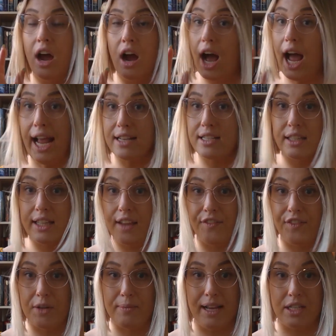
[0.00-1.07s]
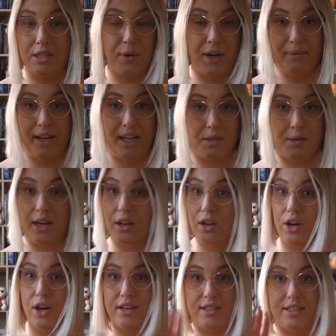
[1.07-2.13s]
I had to leave for about 20 minutes here to
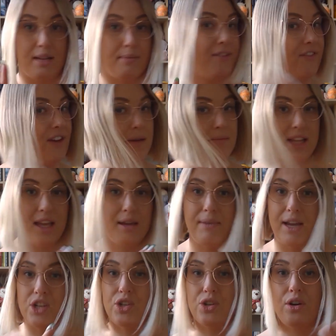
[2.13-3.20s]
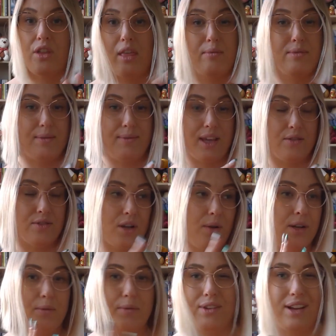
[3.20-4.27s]
go see my family and make sure that there was something else going
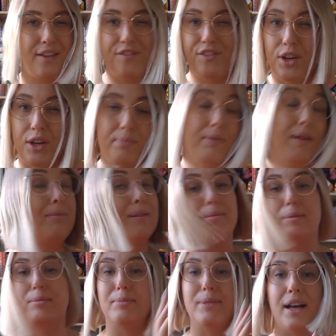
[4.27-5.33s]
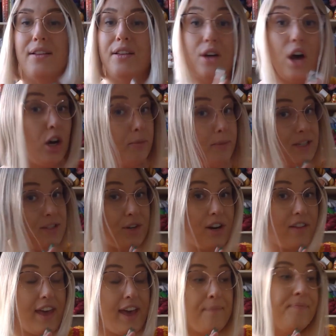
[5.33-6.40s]
on with getting food, blah, blah, blah, blah, blah. Whole big story
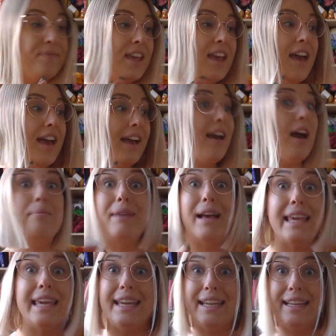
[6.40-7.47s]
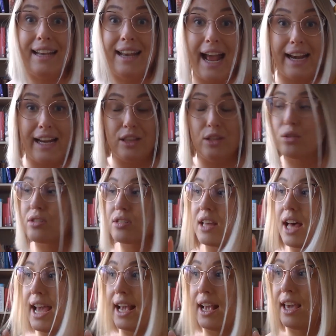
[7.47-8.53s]
there. Come back in, and it looks
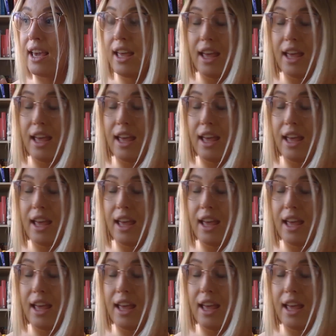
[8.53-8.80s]
like